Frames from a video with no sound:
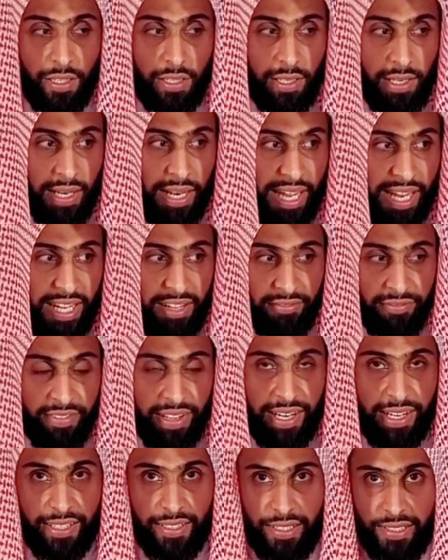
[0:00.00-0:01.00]
like
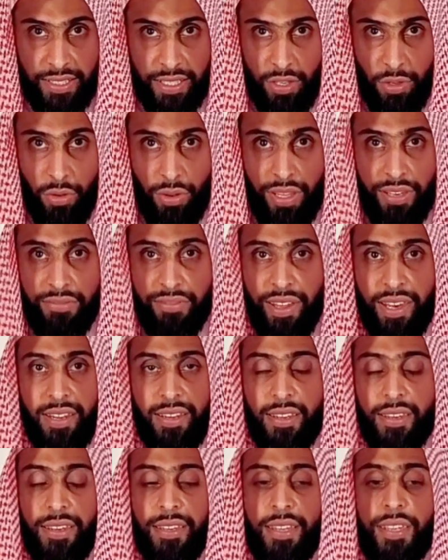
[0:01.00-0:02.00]
validity or
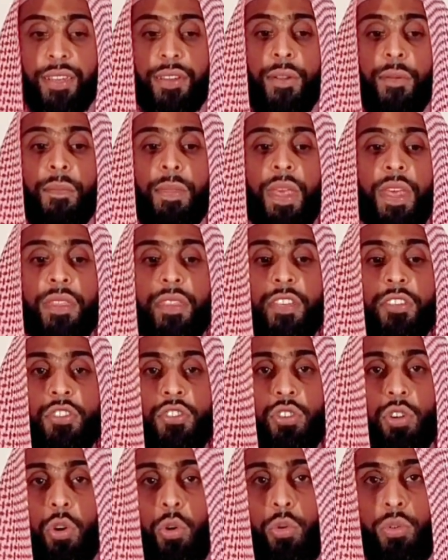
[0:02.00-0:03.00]
invalidity, there's
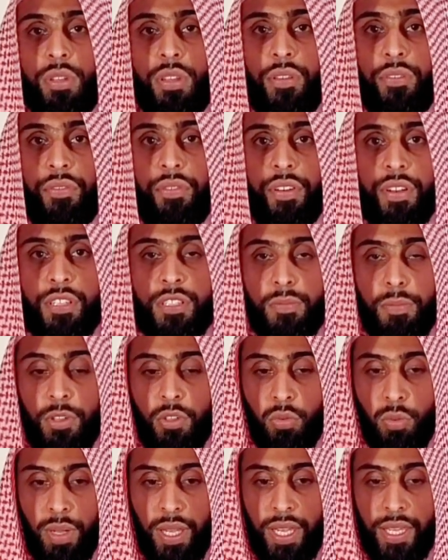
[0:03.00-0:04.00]
no difference
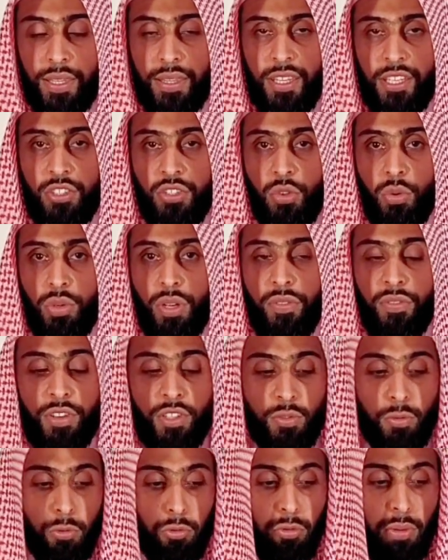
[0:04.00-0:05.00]
between
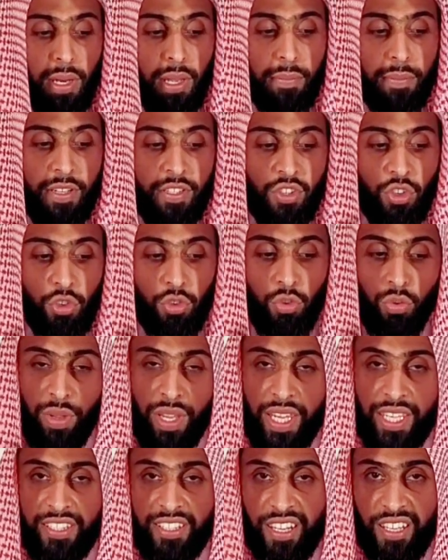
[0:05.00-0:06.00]
a person
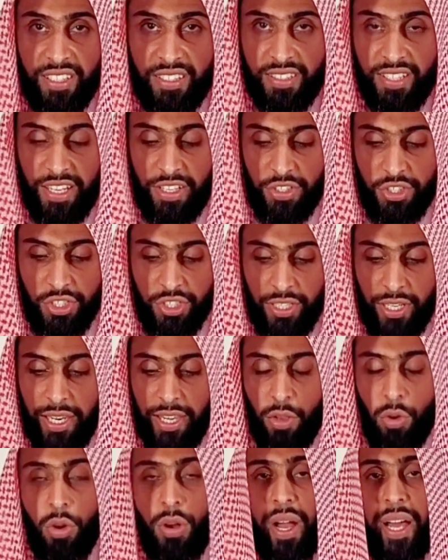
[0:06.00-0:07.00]
doing it
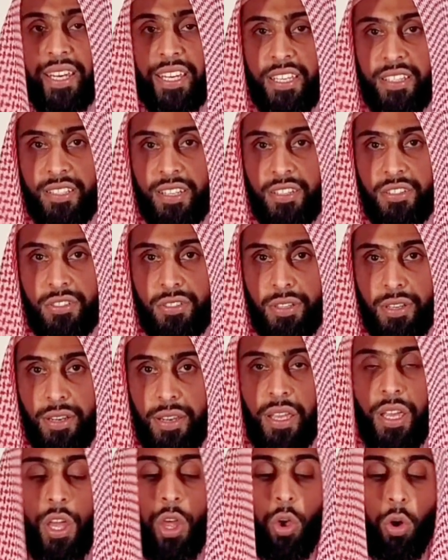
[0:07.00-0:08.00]
intentionally or unintentionally,
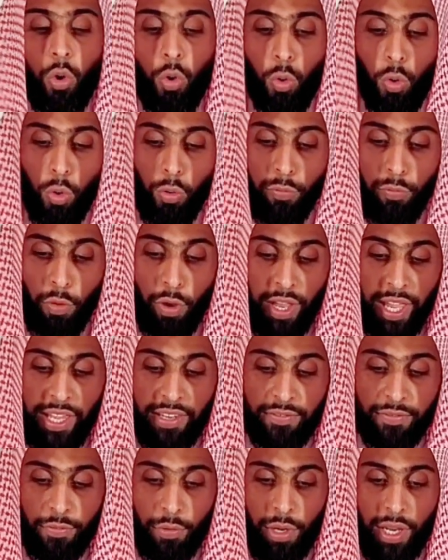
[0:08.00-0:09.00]
or
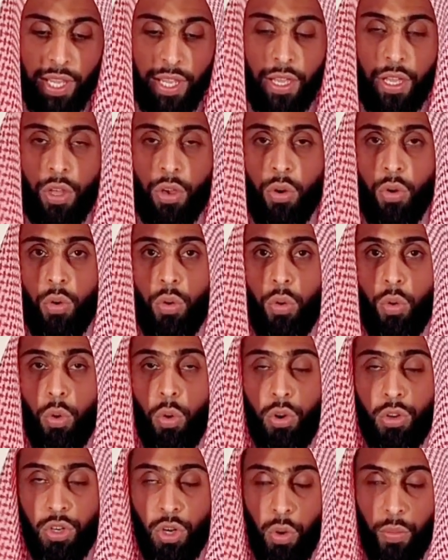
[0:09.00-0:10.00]
forgetfully,
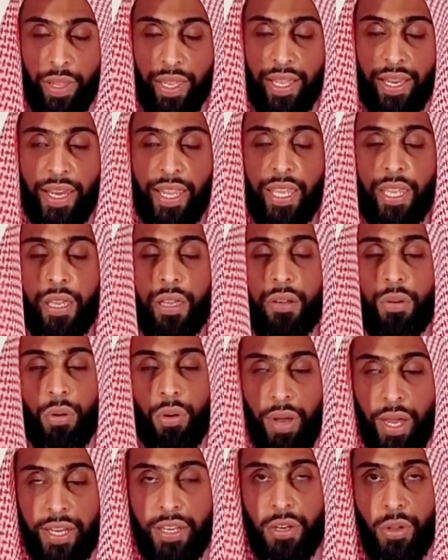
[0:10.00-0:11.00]
or knowingly
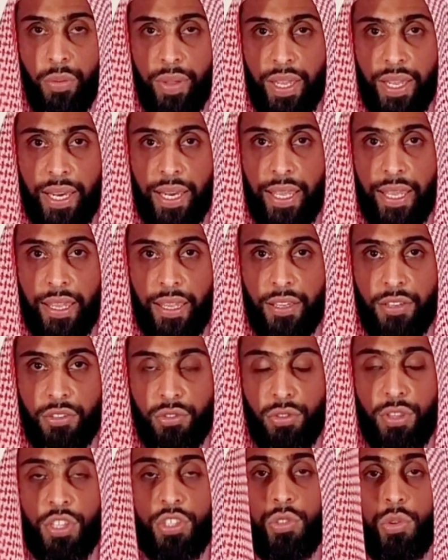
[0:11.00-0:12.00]
or unknowingly. So
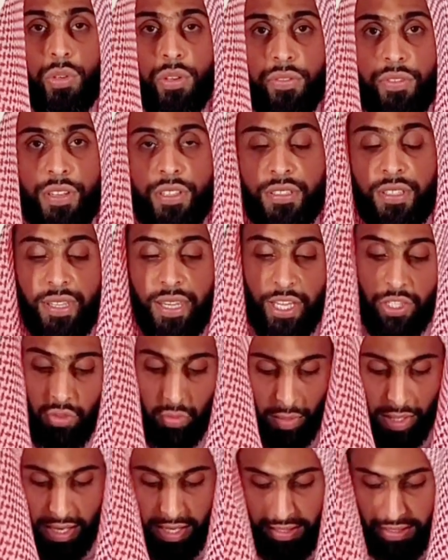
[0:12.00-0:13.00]
there's no difference. That's
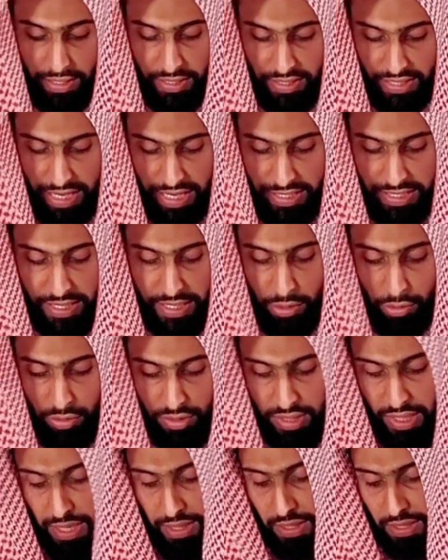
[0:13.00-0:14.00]
why in this case they're going to
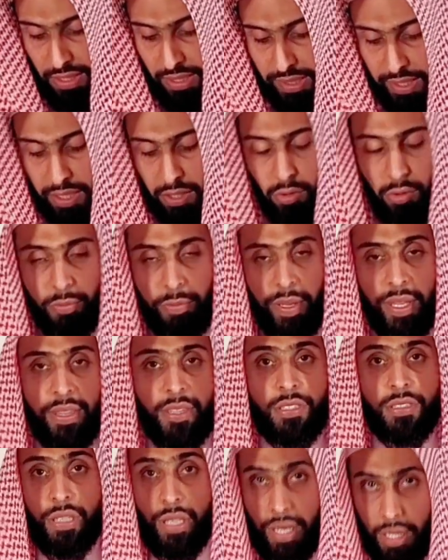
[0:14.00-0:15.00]
say the salah would be
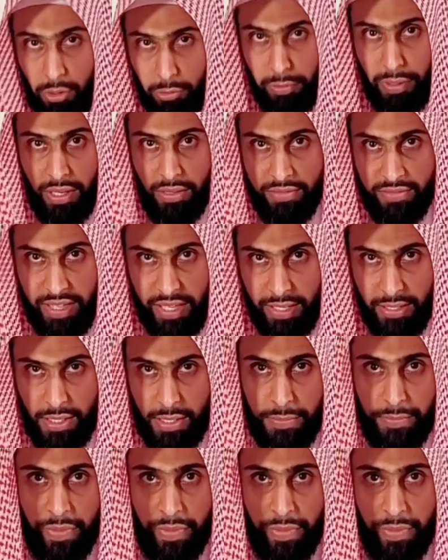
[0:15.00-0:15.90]
invalid.